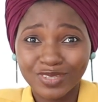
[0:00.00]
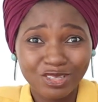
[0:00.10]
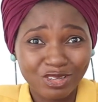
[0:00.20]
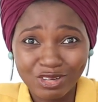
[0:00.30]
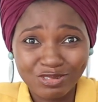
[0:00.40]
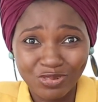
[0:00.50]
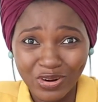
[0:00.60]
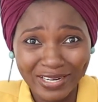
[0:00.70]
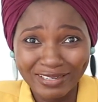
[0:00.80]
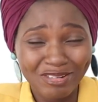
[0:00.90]
you're just
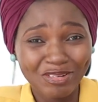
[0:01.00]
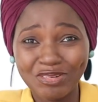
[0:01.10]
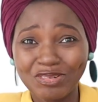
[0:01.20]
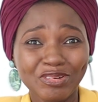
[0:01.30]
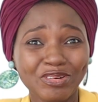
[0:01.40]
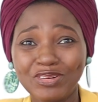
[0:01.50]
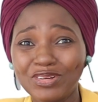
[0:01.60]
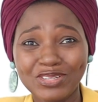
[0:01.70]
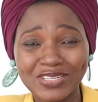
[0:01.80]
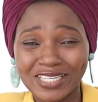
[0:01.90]
running, you know,
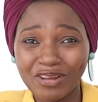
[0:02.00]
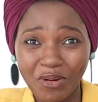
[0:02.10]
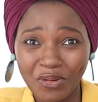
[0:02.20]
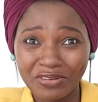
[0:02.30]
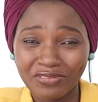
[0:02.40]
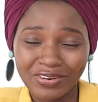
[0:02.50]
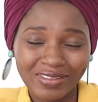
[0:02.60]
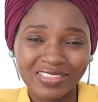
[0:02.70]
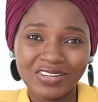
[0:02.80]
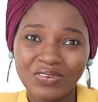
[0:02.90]
you're just in a hurry for
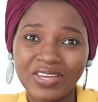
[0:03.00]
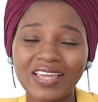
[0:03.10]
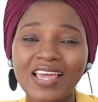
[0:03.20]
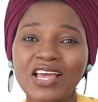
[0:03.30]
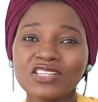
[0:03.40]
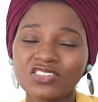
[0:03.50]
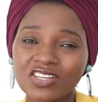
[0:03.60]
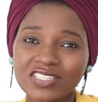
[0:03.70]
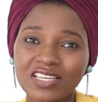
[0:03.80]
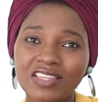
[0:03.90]
nothing, okay? So
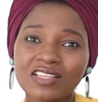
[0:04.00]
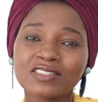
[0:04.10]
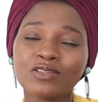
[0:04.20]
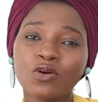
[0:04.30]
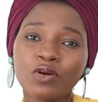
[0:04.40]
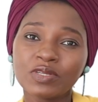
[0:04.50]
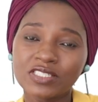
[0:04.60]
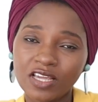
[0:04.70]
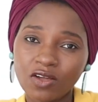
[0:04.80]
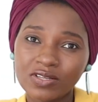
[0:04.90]
just take things slow,
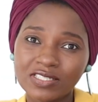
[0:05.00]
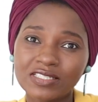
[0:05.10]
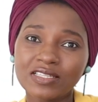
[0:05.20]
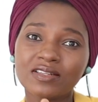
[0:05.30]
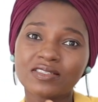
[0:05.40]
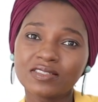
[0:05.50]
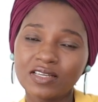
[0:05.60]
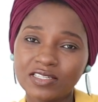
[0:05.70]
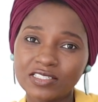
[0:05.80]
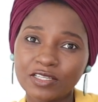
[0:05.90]
stay consistent,
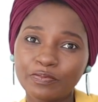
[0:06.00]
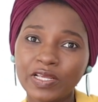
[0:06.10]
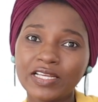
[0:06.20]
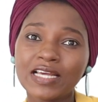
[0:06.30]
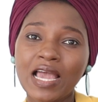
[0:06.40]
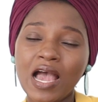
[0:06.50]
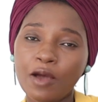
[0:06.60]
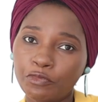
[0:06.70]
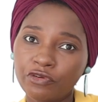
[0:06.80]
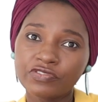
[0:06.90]
stay disciplined,
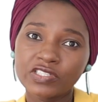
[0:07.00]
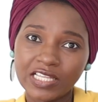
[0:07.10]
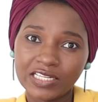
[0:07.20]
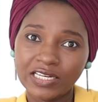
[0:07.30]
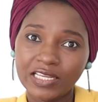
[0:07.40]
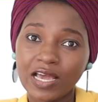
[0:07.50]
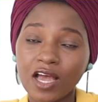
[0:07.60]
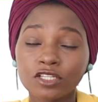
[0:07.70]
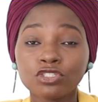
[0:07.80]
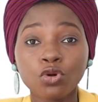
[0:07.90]
and move steadily
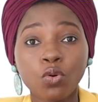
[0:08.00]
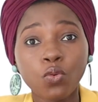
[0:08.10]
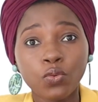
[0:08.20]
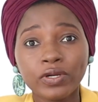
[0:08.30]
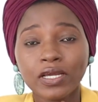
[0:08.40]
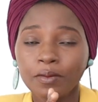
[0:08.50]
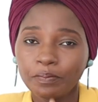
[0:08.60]
at your own